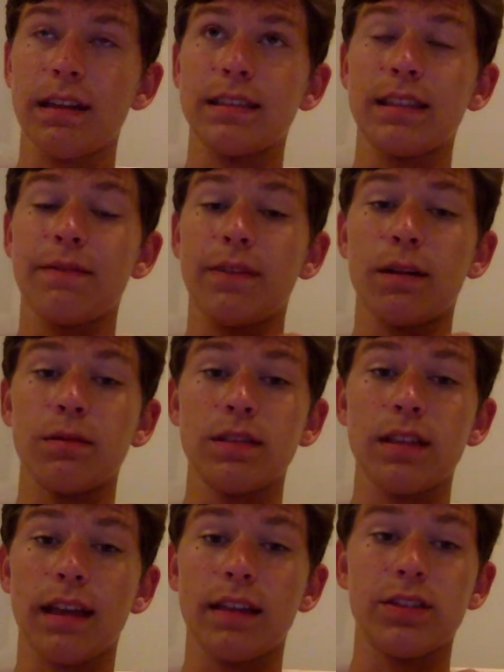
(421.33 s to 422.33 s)
as if I
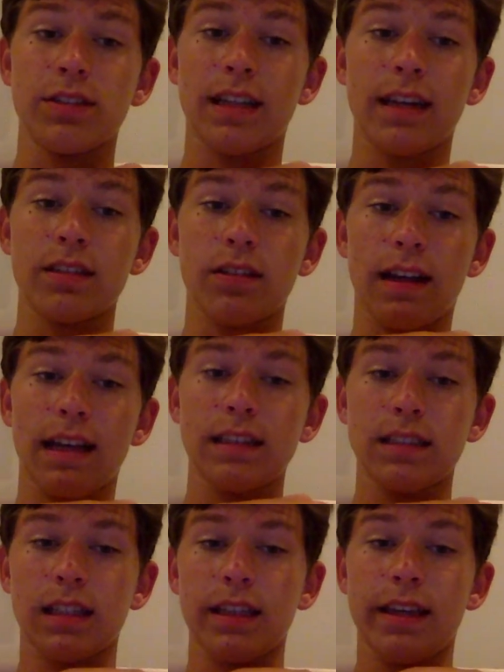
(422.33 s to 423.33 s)
was like just saying it
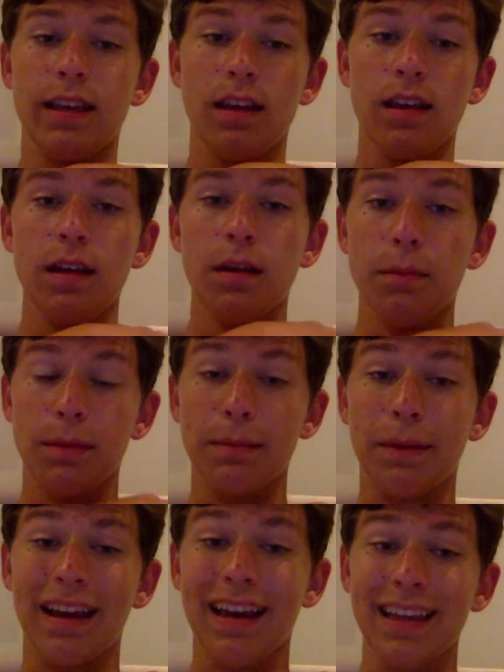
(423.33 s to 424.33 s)
sarcastically, but
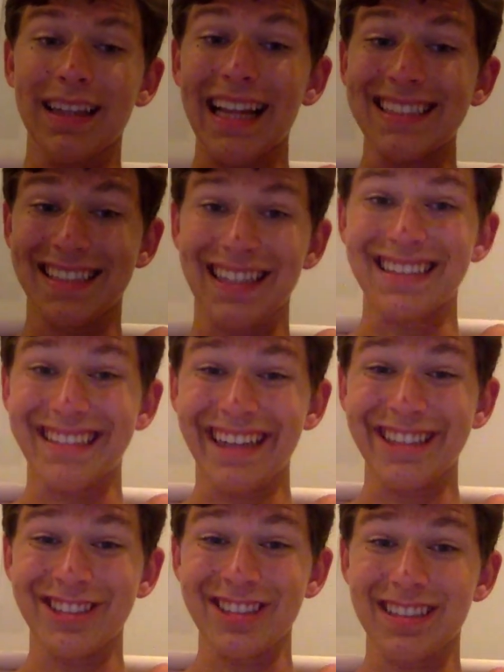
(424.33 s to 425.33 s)
in my head, that's the
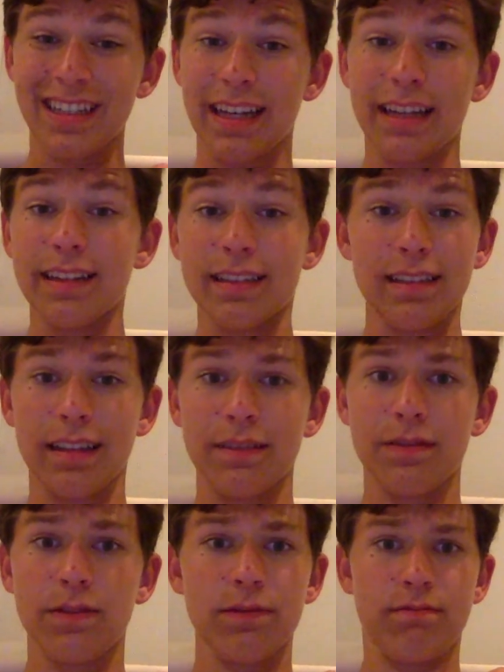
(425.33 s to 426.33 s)
intention, and
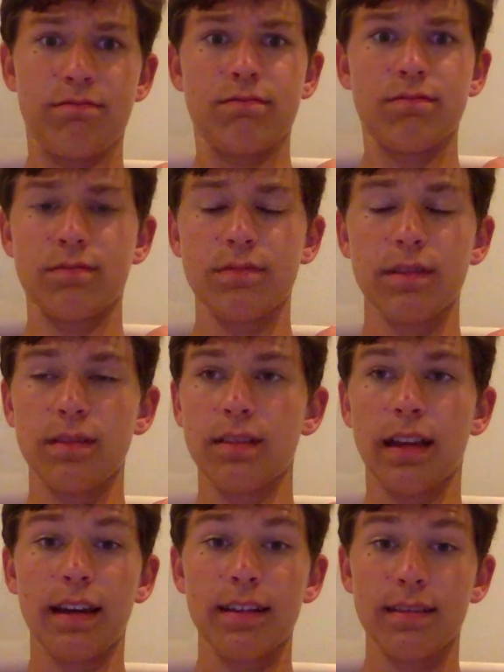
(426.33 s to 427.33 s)
it's
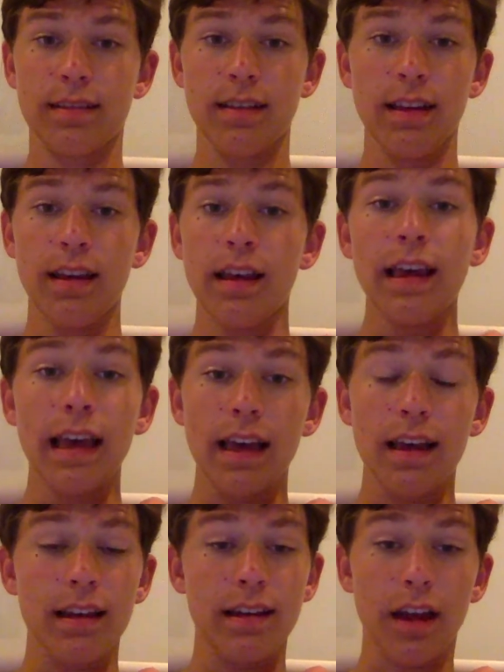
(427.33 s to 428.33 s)
like
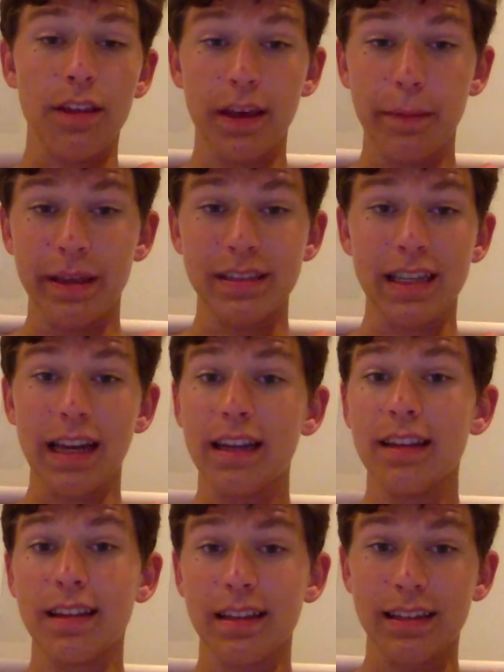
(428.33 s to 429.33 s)
nothing means
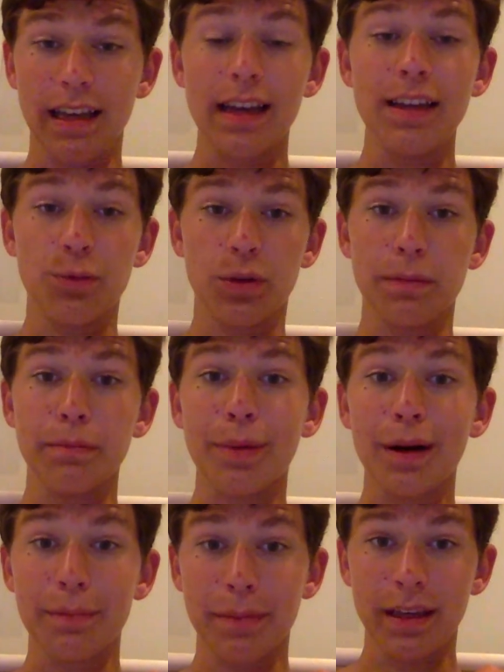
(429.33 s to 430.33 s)
anything to anyone
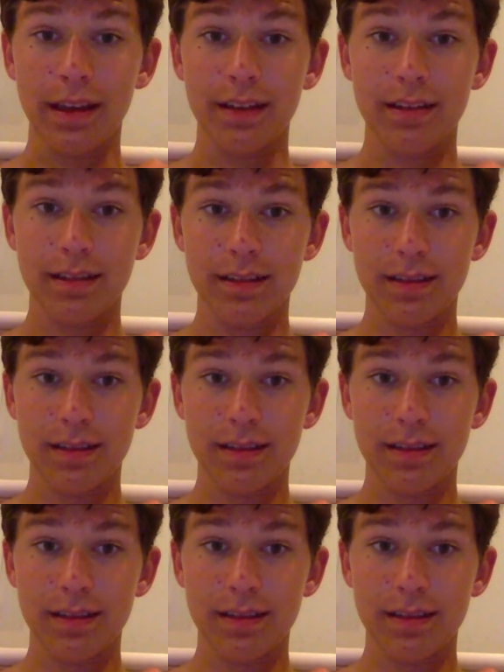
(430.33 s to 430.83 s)
but me.